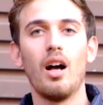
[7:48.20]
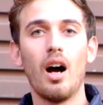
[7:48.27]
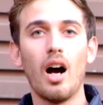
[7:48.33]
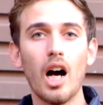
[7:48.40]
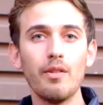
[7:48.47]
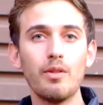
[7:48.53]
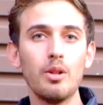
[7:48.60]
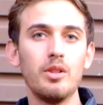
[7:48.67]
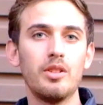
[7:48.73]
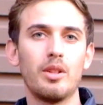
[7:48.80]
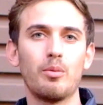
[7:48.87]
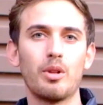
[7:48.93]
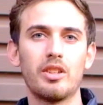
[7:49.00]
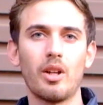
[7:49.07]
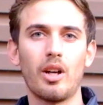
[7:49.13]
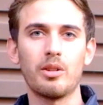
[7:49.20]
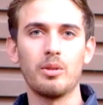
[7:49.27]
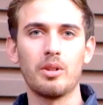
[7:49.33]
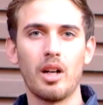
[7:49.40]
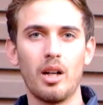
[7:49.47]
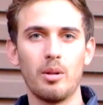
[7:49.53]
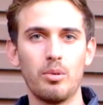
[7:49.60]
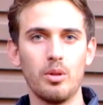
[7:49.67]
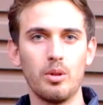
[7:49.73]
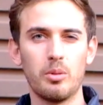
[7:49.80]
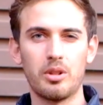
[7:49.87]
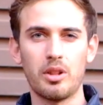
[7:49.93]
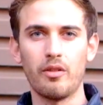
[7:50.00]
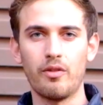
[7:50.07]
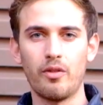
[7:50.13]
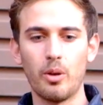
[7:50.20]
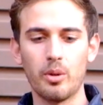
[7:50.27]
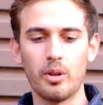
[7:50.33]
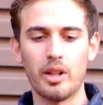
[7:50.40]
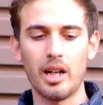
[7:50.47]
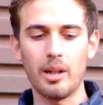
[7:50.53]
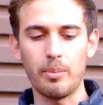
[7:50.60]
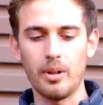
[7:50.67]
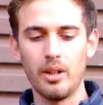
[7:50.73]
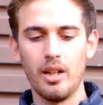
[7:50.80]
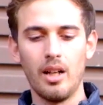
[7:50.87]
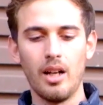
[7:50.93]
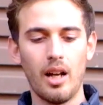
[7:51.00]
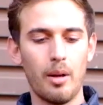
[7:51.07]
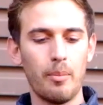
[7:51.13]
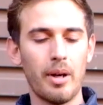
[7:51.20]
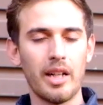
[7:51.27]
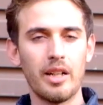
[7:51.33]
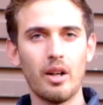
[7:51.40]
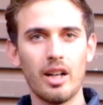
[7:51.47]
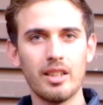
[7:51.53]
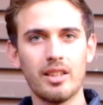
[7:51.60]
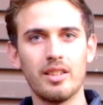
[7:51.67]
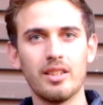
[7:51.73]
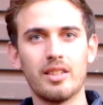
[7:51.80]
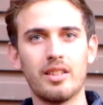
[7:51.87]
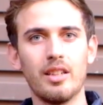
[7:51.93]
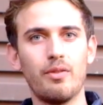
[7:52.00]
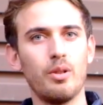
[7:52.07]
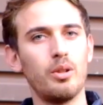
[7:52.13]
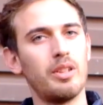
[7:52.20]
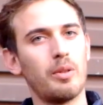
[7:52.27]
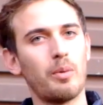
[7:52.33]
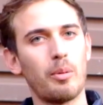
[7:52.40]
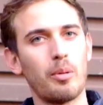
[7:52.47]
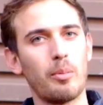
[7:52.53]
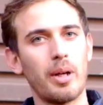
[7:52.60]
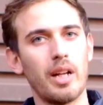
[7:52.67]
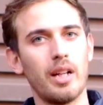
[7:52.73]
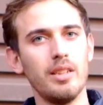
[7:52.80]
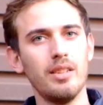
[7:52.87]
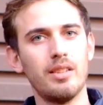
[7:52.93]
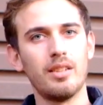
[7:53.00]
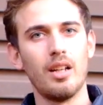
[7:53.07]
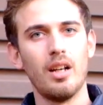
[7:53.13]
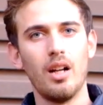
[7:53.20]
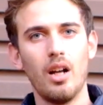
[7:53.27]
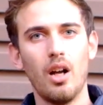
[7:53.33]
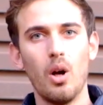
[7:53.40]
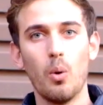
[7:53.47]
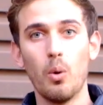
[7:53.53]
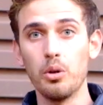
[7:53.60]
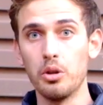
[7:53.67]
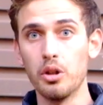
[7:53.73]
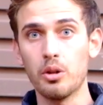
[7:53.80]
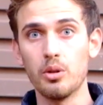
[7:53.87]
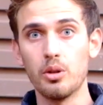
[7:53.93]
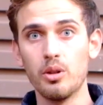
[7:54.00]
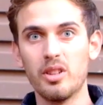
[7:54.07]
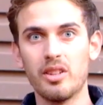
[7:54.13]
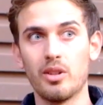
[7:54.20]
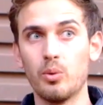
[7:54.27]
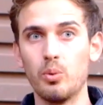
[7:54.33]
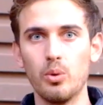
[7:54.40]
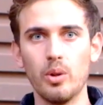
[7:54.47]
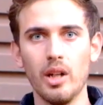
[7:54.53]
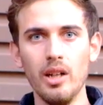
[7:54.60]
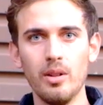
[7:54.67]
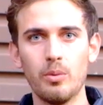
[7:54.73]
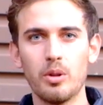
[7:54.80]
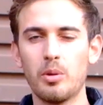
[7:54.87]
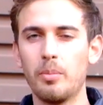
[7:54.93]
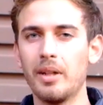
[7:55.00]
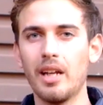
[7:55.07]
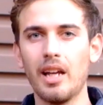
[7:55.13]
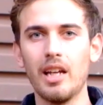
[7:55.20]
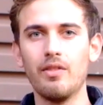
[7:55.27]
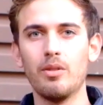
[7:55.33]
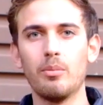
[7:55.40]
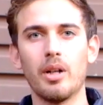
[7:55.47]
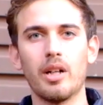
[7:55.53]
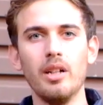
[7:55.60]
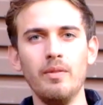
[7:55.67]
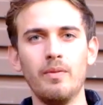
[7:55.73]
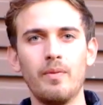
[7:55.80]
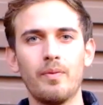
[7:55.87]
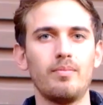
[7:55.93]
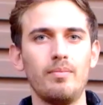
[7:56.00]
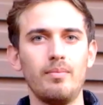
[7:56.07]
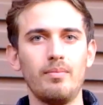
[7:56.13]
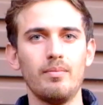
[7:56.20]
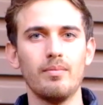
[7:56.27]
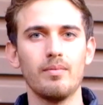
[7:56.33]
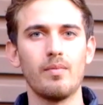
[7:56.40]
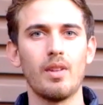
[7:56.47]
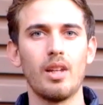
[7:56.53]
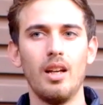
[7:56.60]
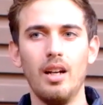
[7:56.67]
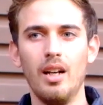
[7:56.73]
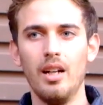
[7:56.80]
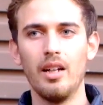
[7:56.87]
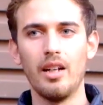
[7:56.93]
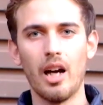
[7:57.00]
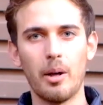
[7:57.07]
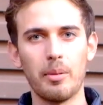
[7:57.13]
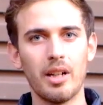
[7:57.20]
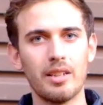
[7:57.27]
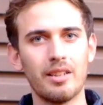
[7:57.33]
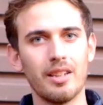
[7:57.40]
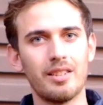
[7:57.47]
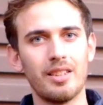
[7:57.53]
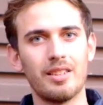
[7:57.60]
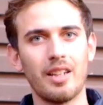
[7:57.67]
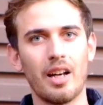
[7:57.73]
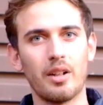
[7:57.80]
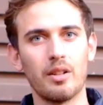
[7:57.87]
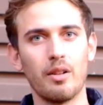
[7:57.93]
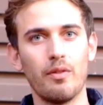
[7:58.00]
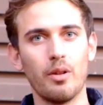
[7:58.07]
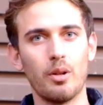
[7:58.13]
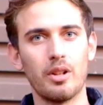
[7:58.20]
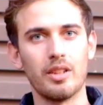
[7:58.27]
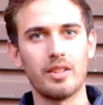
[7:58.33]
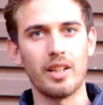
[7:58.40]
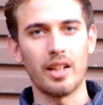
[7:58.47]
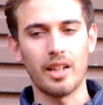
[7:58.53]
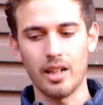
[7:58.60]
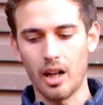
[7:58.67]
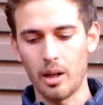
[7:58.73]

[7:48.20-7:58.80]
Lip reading: I've used some recycled cardboard, which I've folded up and made nice and stiff using rubber bands. What you could use is a ruler, which would be even better. Now I'm going to test this out on the floor in a second.